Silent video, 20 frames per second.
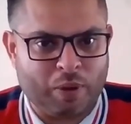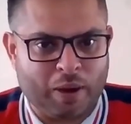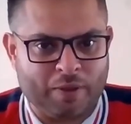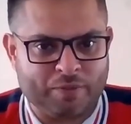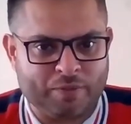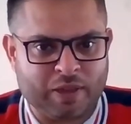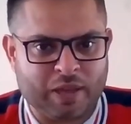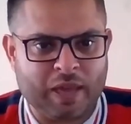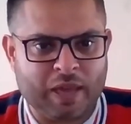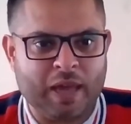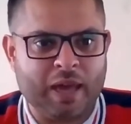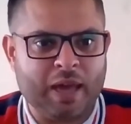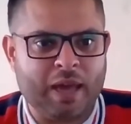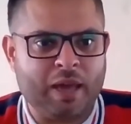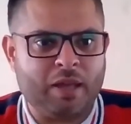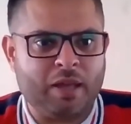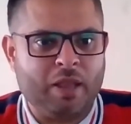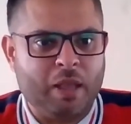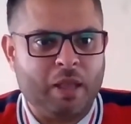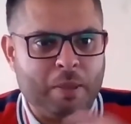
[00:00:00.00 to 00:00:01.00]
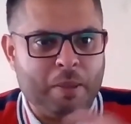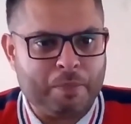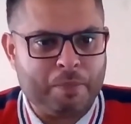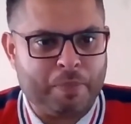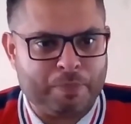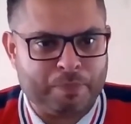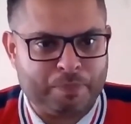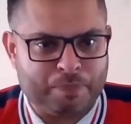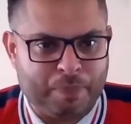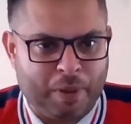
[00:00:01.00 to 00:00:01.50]
have care,
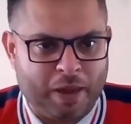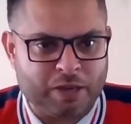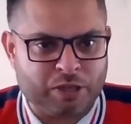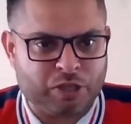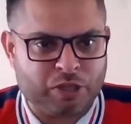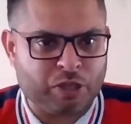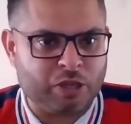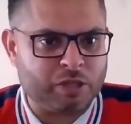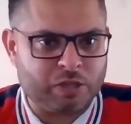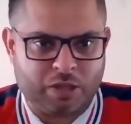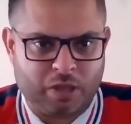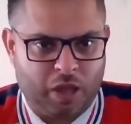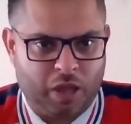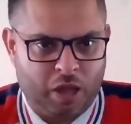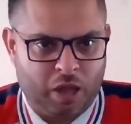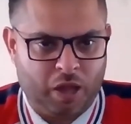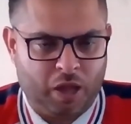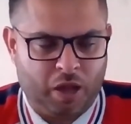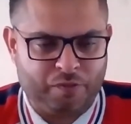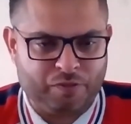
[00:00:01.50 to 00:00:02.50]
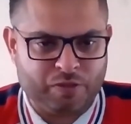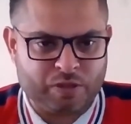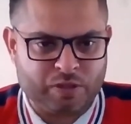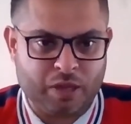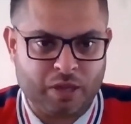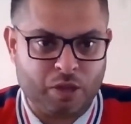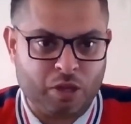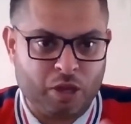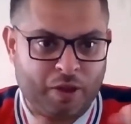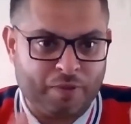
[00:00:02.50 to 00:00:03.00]
patients.
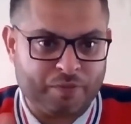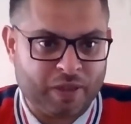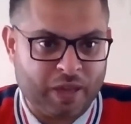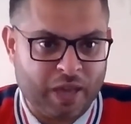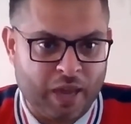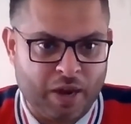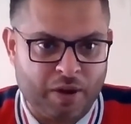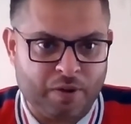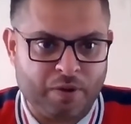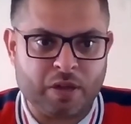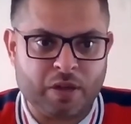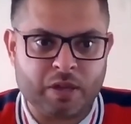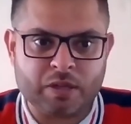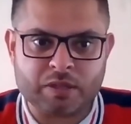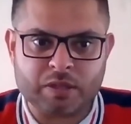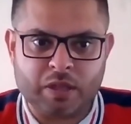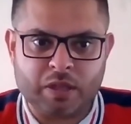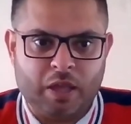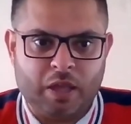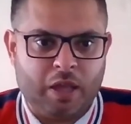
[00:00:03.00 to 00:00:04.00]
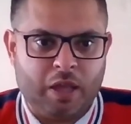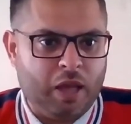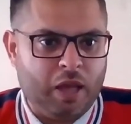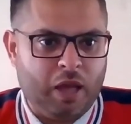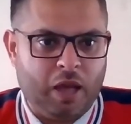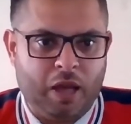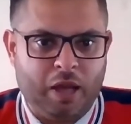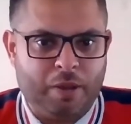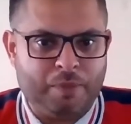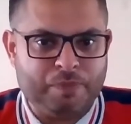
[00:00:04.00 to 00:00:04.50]
Obviously, you'll have carers.
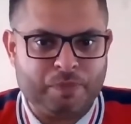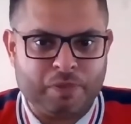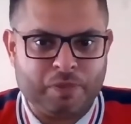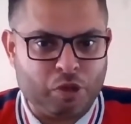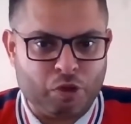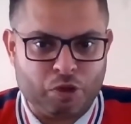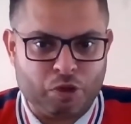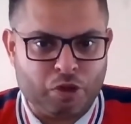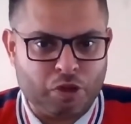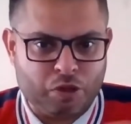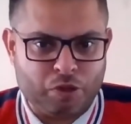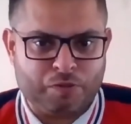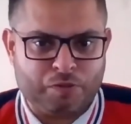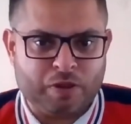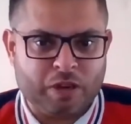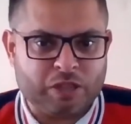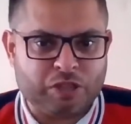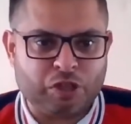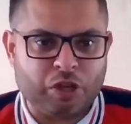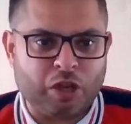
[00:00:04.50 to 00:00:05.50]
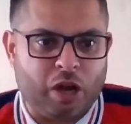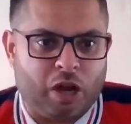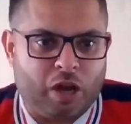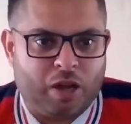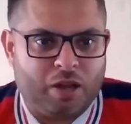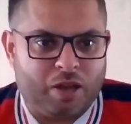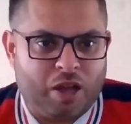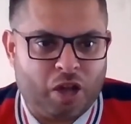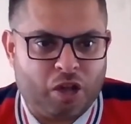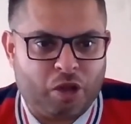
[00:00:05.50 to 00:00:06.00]
You've literally
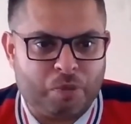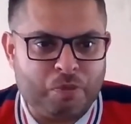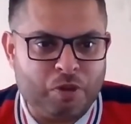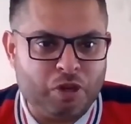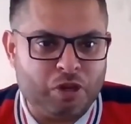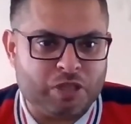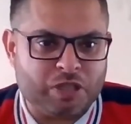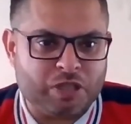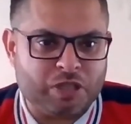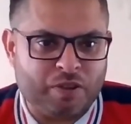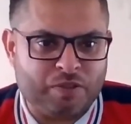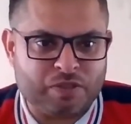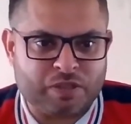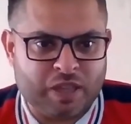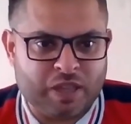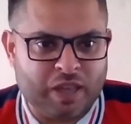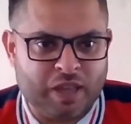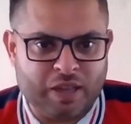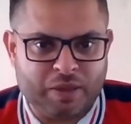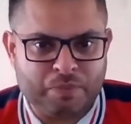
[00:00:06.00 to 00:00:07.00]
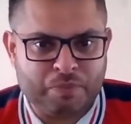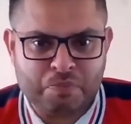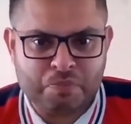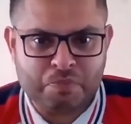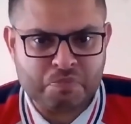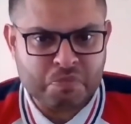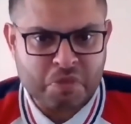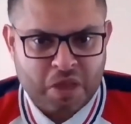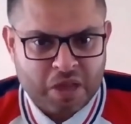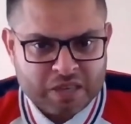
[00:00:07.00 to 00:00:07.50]
got a community of, say,
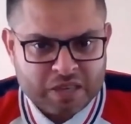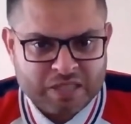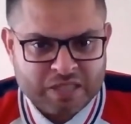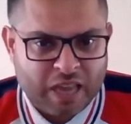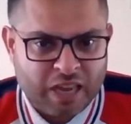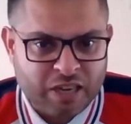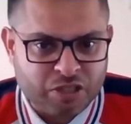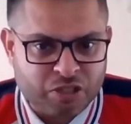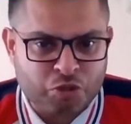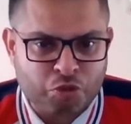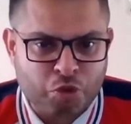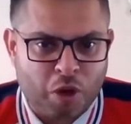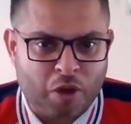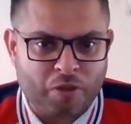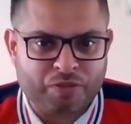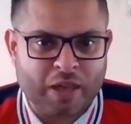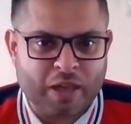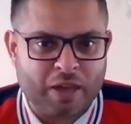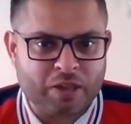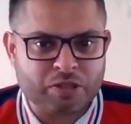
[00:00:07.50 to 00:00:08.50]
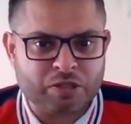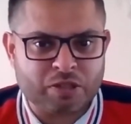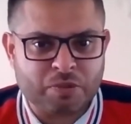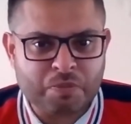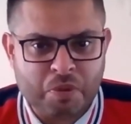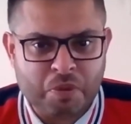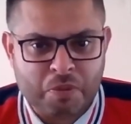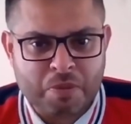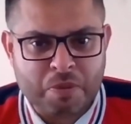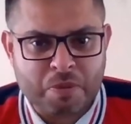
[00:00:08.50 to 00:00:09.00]
10 to 12,000,
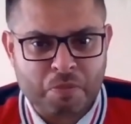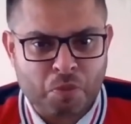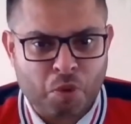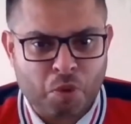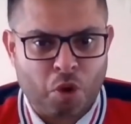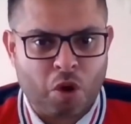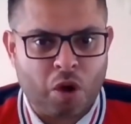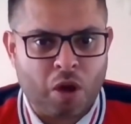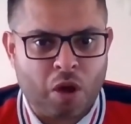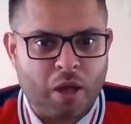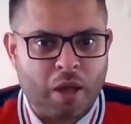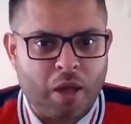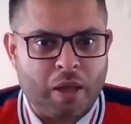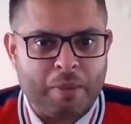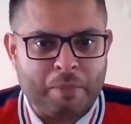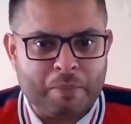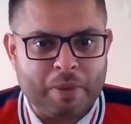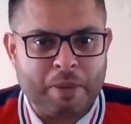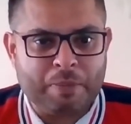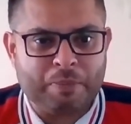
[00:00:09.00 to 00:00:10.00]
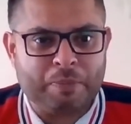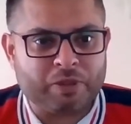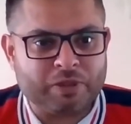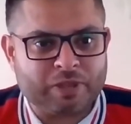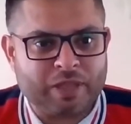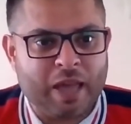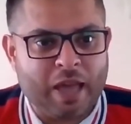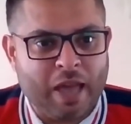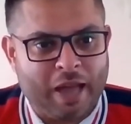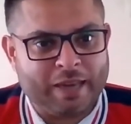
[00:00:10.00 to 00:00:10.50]
probably more people
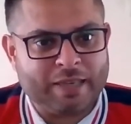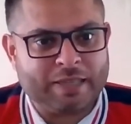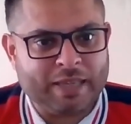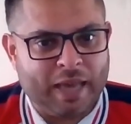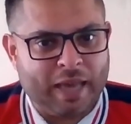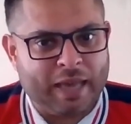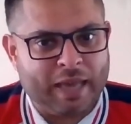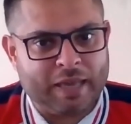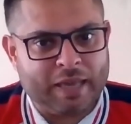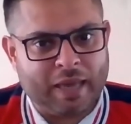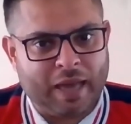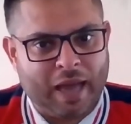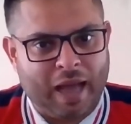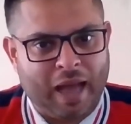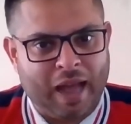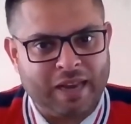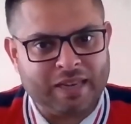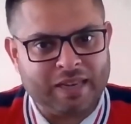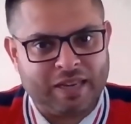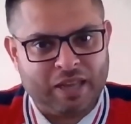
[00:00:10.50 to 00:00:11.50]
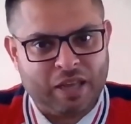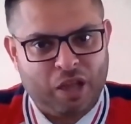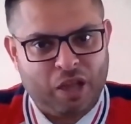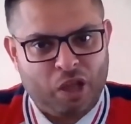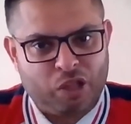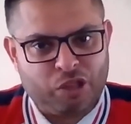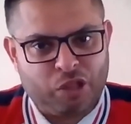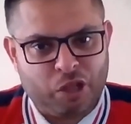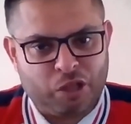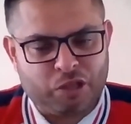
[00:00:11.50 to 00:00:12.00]
there a day. And
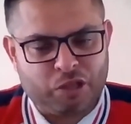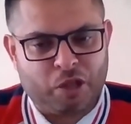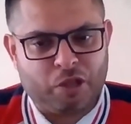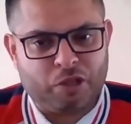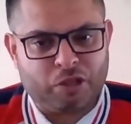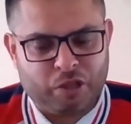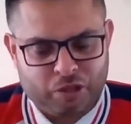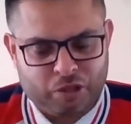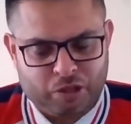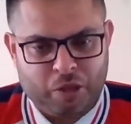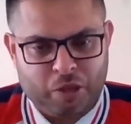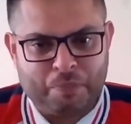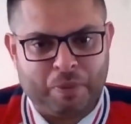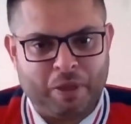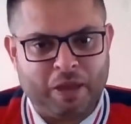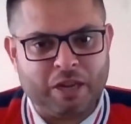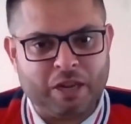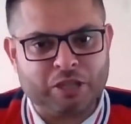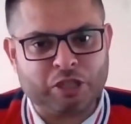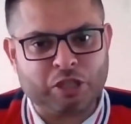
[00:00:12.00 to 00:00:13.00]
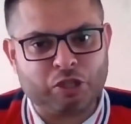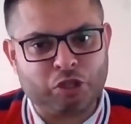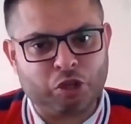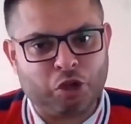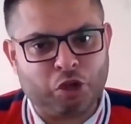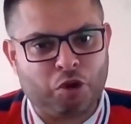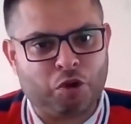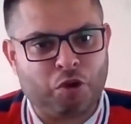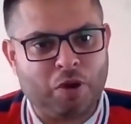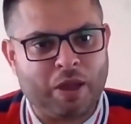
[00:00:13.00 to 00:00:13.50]
the ability to
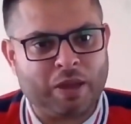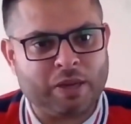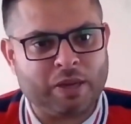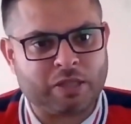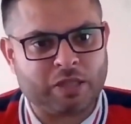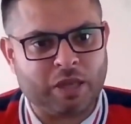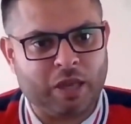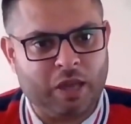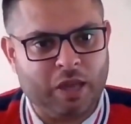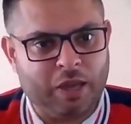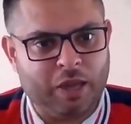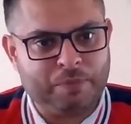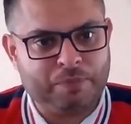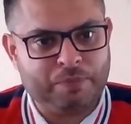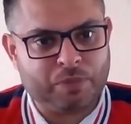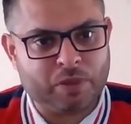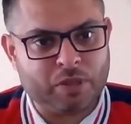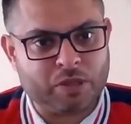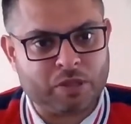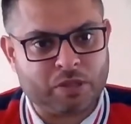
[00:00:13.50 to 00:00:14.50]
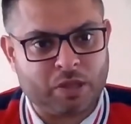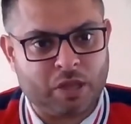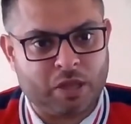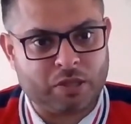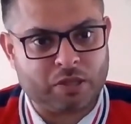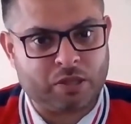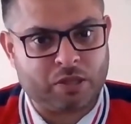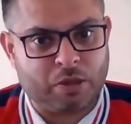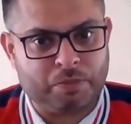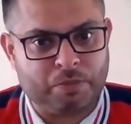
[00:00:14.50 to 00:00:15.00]
create
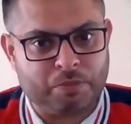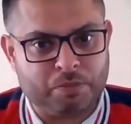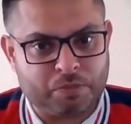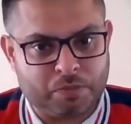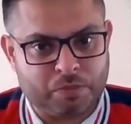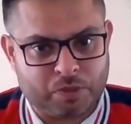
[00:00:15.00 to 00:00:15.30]
some